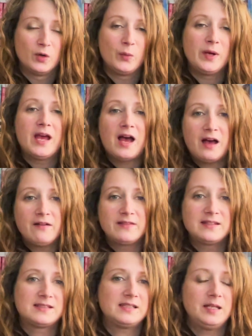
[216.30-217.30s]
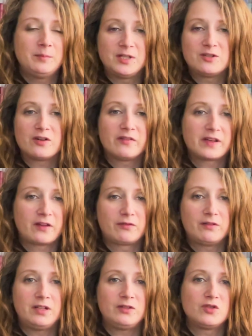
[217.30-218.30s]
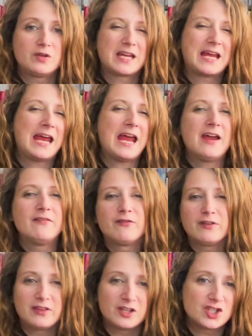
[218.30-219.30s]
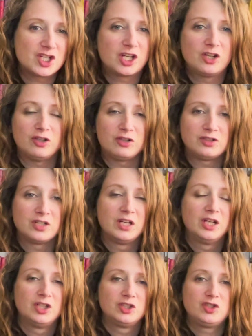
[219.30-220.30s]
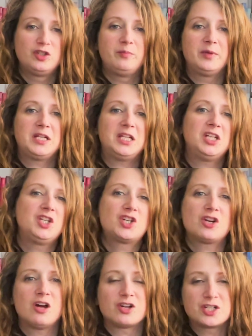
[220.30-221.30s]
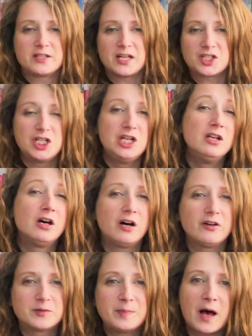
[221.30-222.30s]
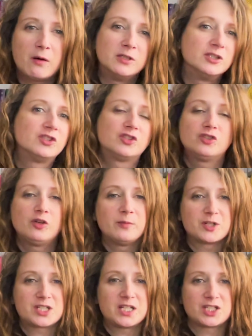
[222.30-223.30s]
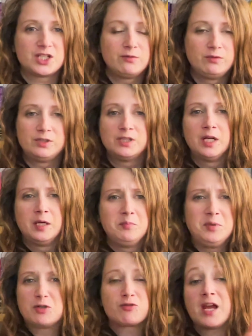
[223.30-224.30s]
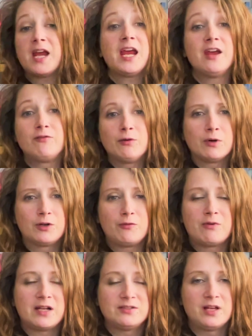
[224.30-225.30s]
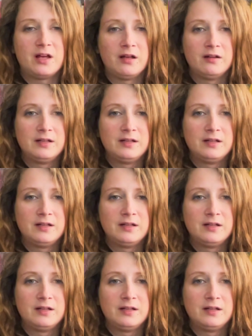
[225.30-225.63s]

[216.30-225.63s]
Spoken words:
We have this image of Catherine doing everything she could to be in charge, and that she loved power so much that she would betray everyone around her.